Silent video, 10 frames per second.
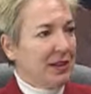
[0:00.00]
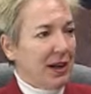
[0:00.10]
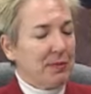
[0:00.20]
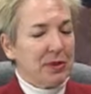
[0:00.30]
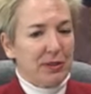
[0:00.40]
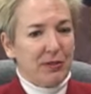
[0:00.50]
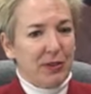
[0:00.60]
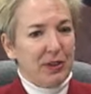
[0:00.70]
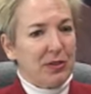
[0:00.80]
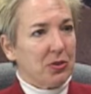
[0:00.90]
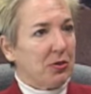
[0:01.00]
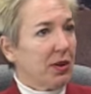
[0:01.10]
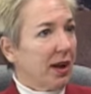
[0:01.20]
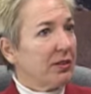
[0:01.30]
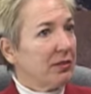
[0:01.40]
types of things that you'd
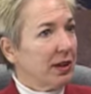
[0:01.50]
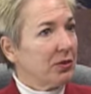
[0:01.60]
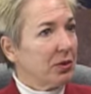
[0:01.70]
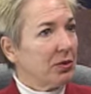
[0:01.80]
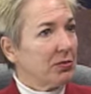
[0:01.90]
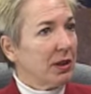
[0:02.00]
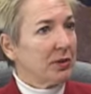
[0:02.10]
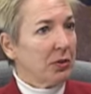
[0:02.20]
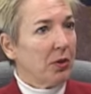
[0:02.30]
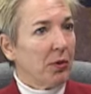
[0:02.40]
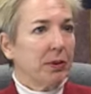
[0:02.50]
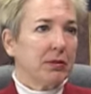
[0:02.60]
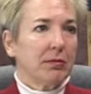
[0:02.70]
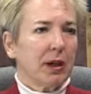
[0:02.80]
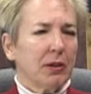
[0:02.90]
like to grow.
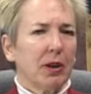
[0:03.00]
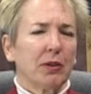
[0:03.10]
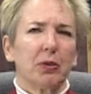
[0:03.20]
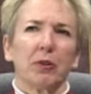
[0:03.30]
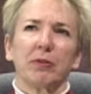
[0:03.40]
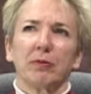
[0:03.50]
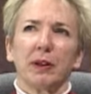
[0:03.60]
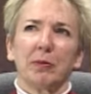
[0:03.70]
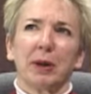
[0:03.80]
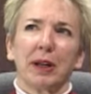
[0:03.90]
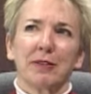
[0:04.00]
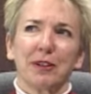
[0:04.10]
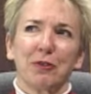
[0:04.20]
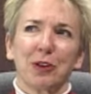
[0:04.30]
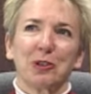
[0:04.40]
But I don't know if anybody has
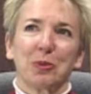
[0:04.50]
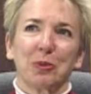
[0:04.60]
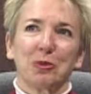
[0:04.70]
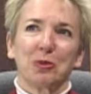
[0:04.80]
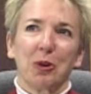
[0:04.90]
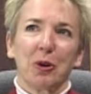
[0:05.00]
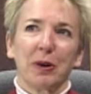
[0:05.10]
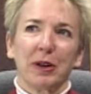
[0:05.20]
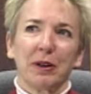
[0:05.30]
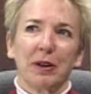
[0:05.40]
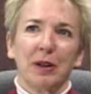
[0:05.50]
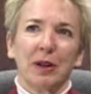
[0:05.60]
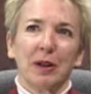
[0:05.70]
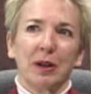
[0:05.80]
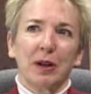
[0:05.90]
any vegetables growing.
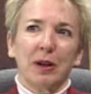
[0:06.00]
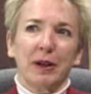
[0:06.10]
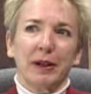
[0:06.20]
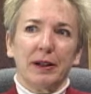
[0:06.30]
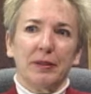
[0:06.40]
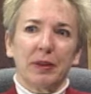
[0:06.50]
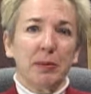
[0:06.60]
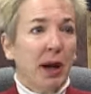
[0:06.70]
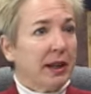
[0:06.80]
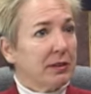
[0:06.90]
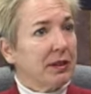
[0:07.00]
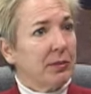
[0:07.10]
They might.